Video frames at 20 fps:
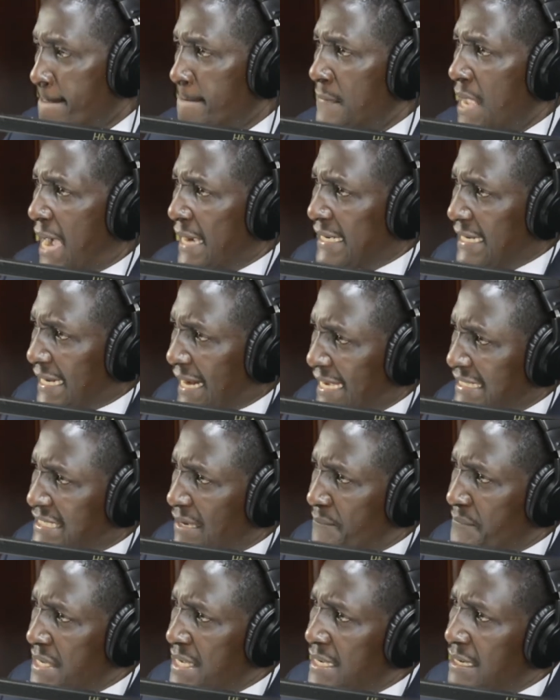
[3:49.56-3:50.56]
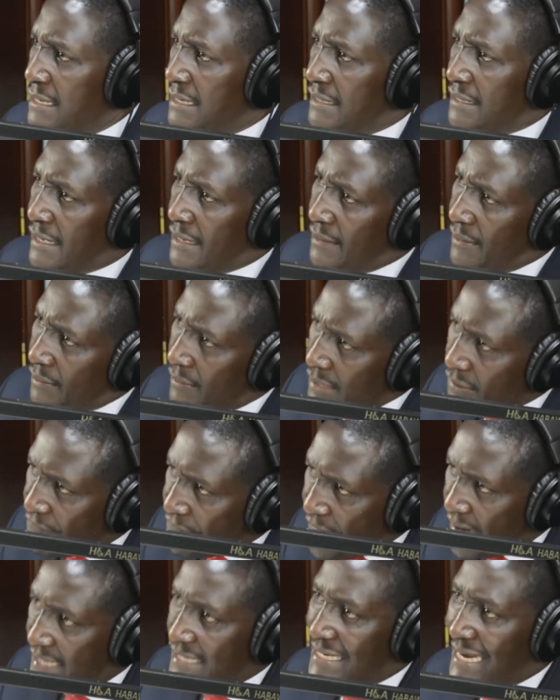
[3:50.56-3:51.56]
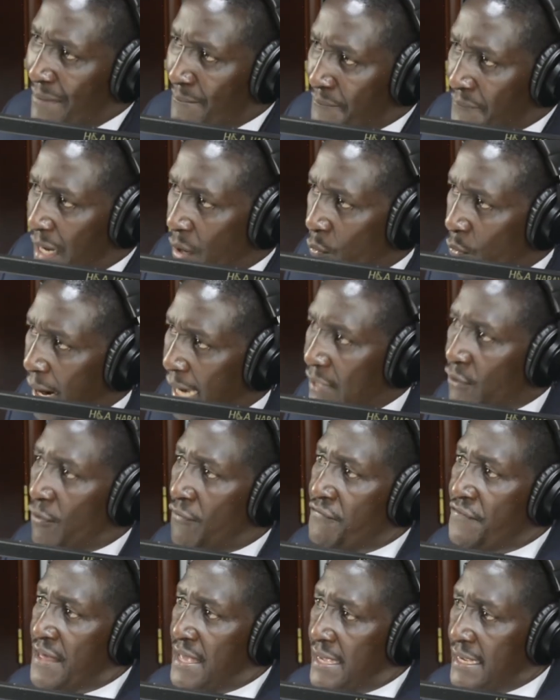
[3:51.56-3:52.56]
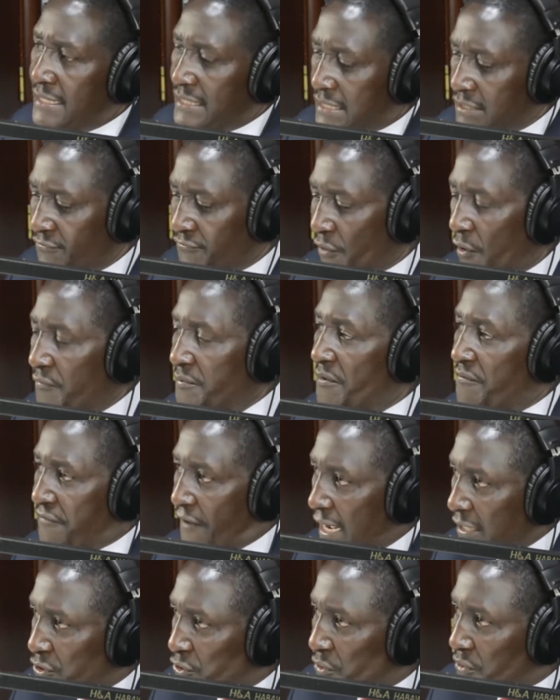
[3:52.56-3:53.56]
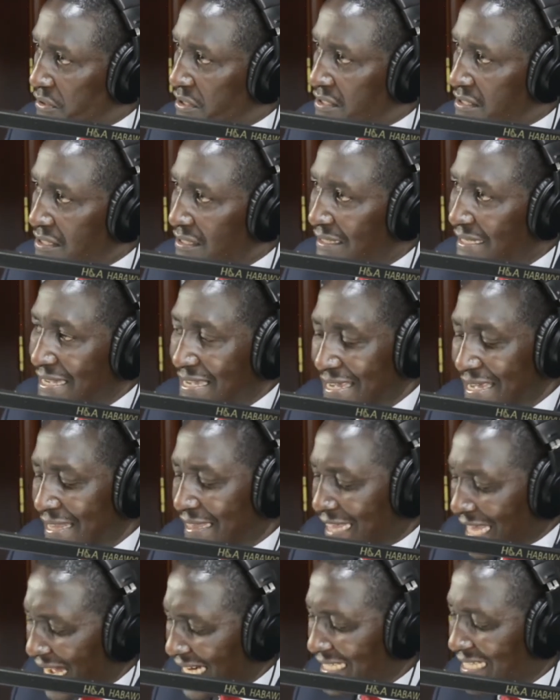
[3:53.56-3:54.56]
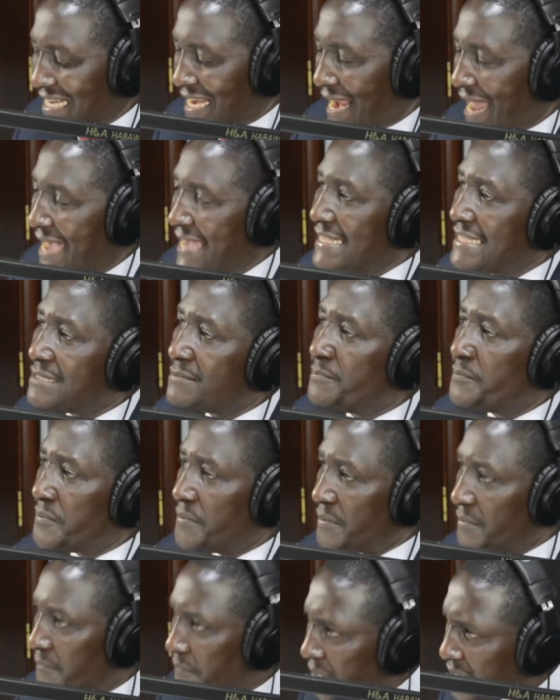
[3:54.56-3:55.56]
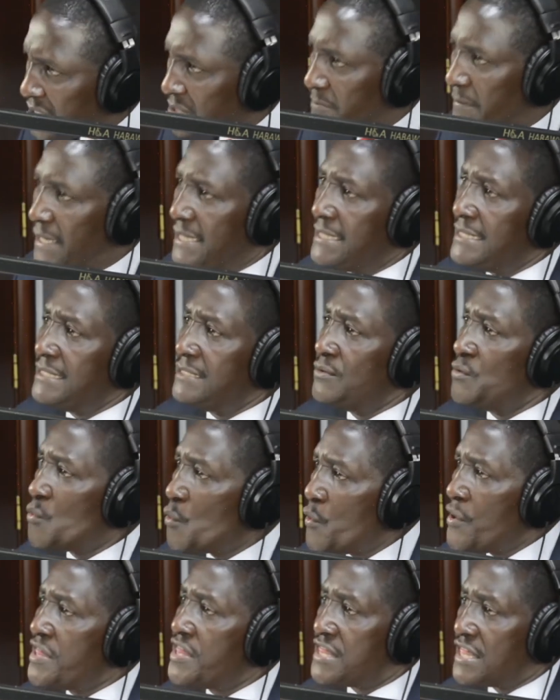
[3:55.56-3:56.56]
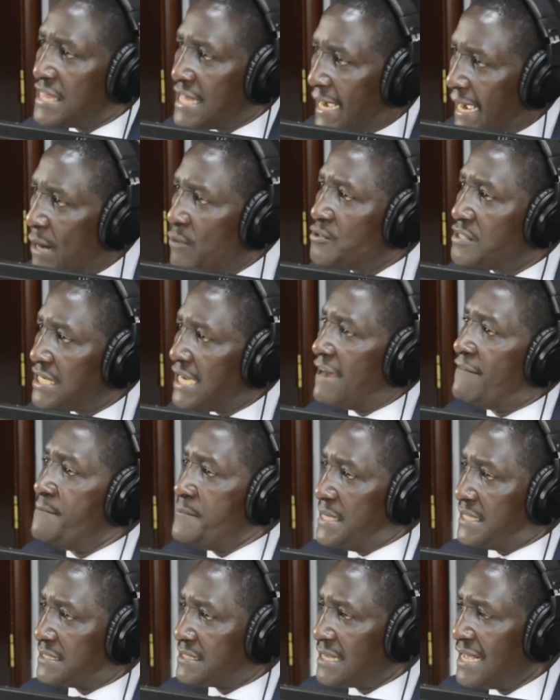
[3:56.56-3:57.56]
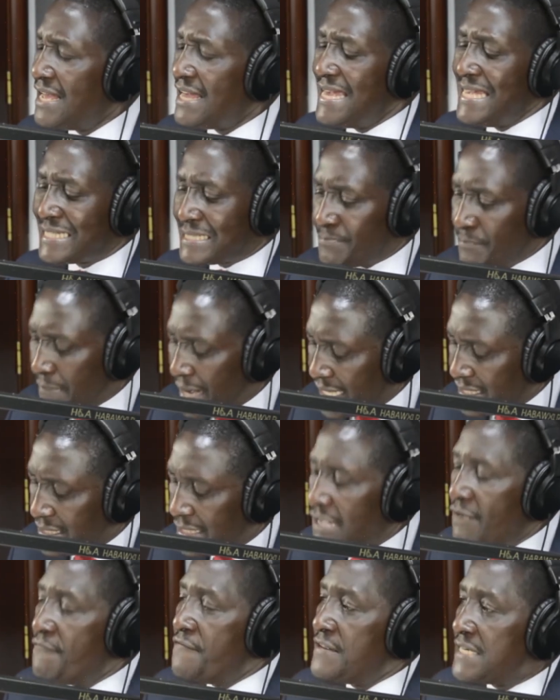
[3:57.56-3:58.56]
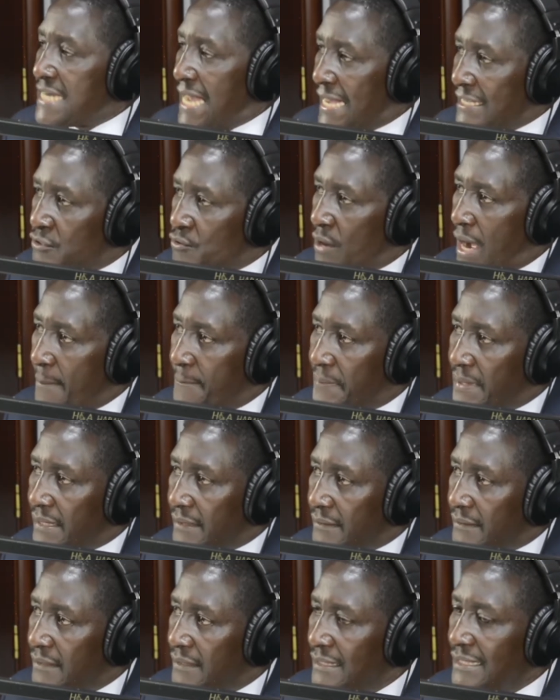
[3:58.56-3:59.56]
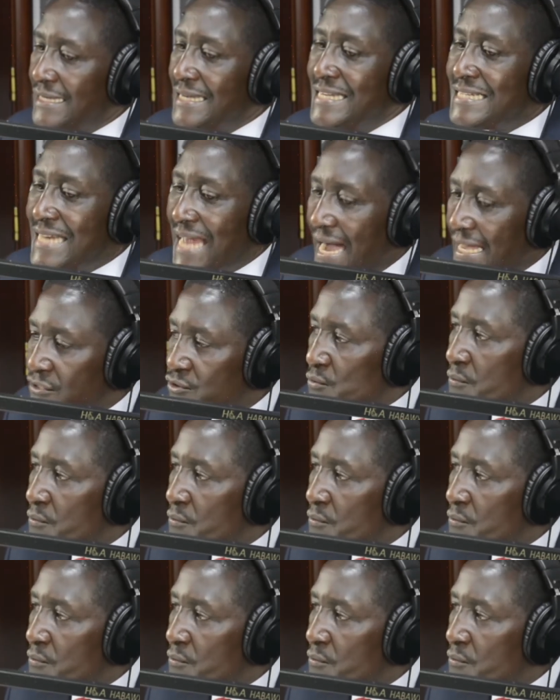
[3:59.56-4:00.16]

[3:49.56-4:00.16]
agriculture being, in fact, number one of the devolved functions, that lies principally with the county governments. It must, if it has to happen, it has to